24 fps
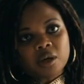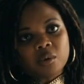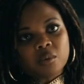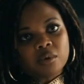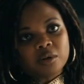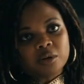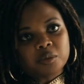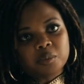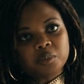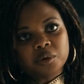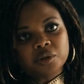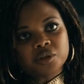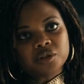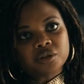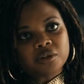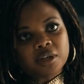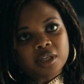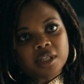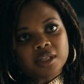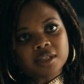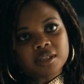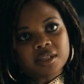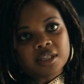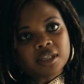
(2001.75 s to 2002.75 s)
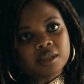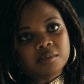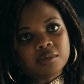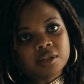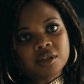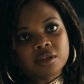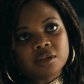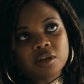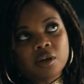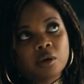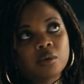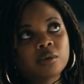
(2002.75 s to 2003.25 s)
specifically allowed him
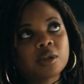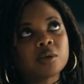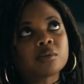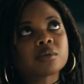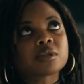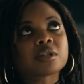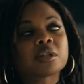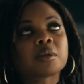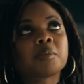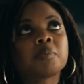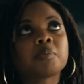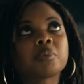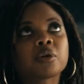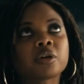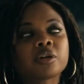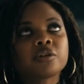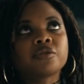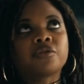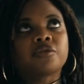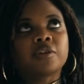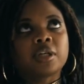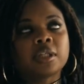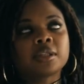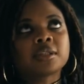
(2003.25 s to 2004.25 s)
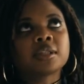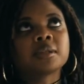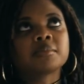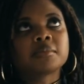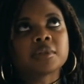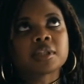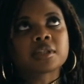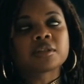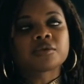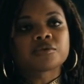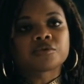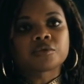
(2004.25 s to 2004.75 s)
to leak only unimportant
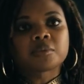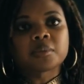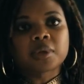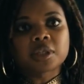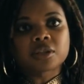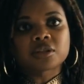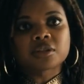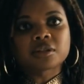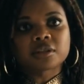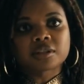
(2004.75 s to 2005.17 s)
information.